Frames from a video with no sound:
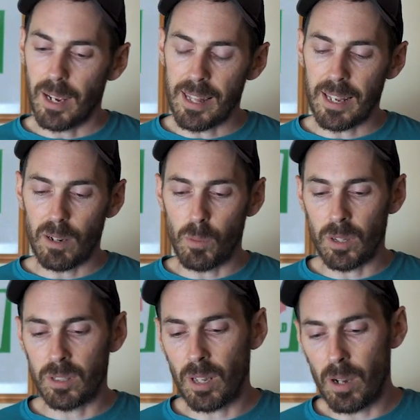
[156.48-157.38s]
And then I
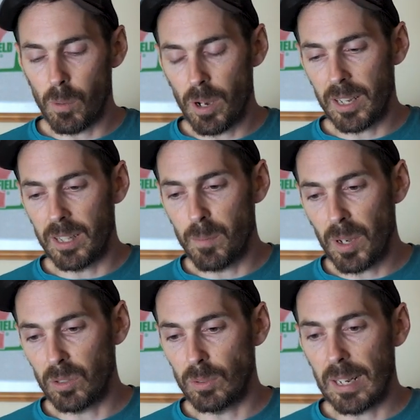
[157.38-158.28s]
want to start working the
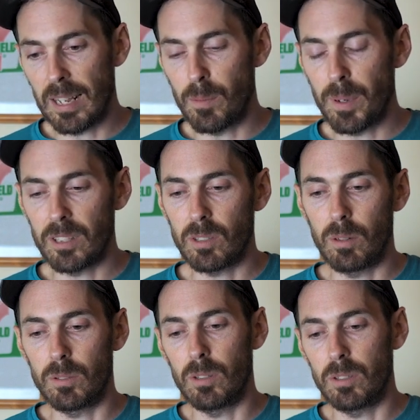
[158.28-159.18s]
muscles a little bit, so
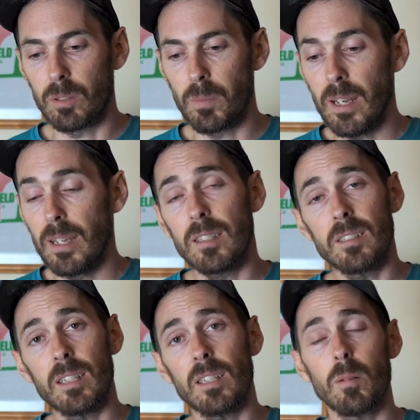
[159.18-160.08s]
I'll do some
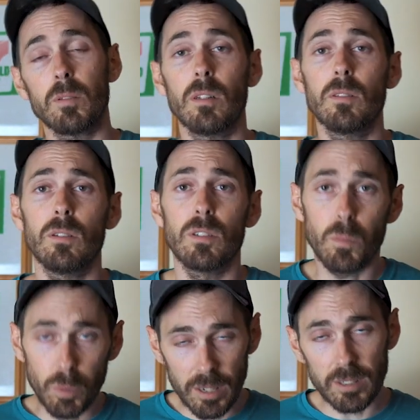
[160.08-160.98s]
sit-ups, I'll do
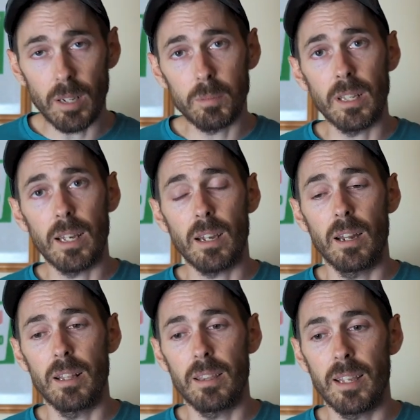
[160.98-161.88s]
some press-ups, that
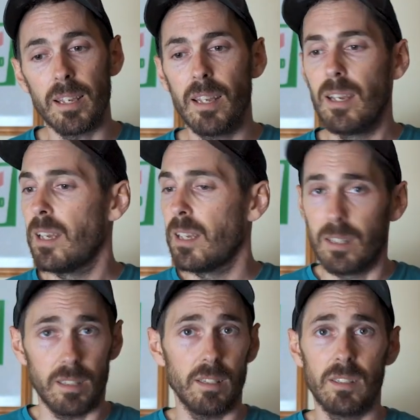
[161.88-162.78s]
kind of thing.
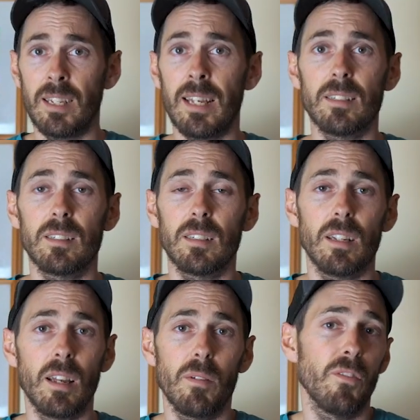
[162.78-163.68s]
Sets,
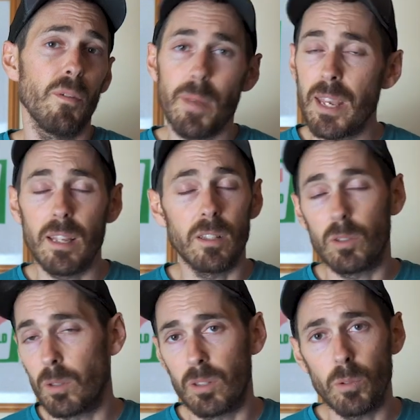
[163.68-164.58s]
for me,
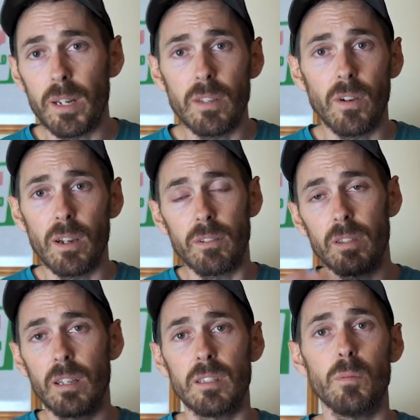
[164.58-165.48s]
25,
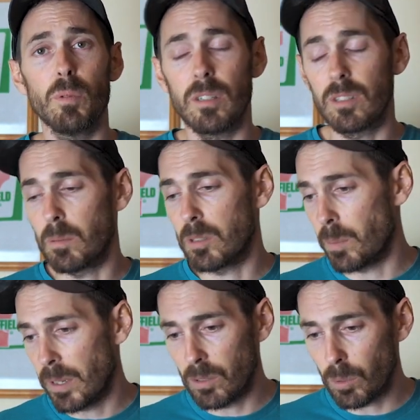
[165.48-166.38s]
30 press-ups,
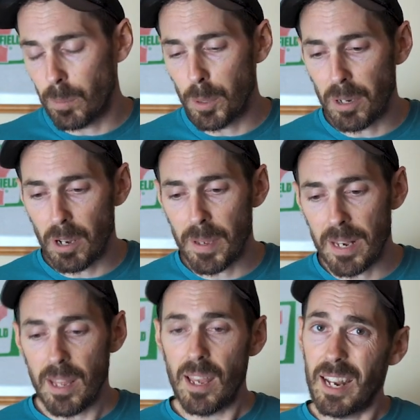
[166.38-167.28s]
depends what mood I'm
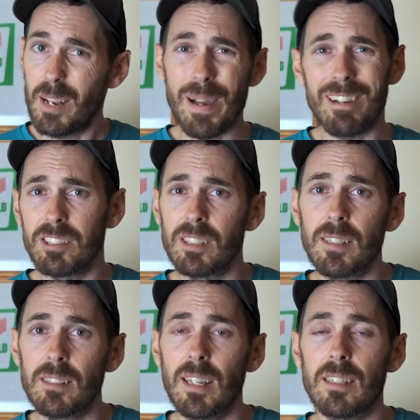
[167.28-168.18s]
in, and about
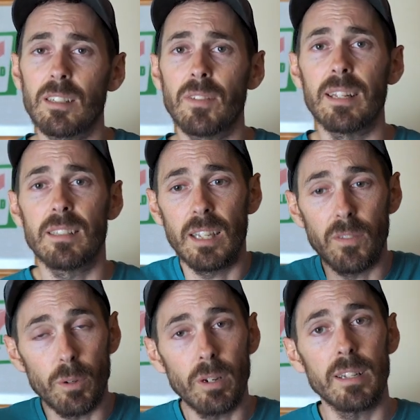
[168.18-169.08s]
6 sets of that to
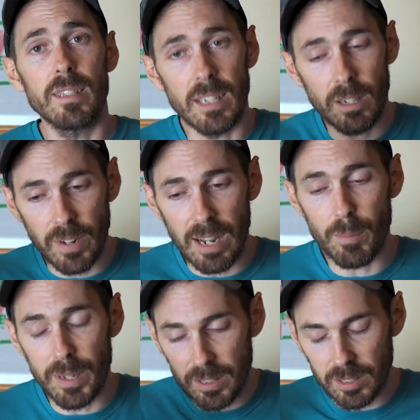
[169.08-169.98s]
give you an idea of how
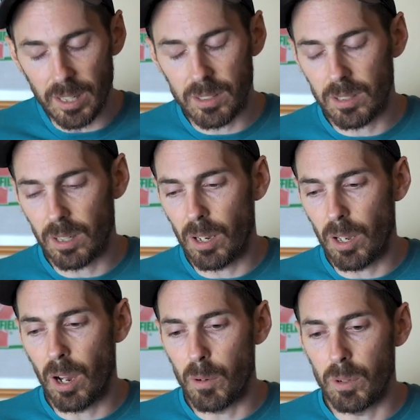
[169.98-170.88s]
many sets
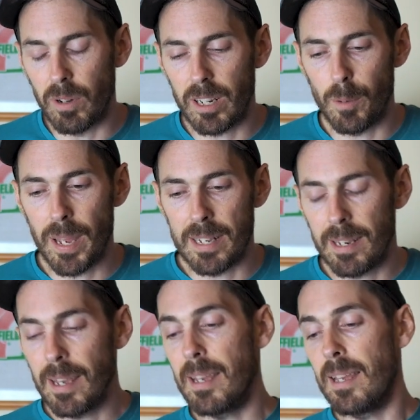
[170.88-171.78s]
I would recommend.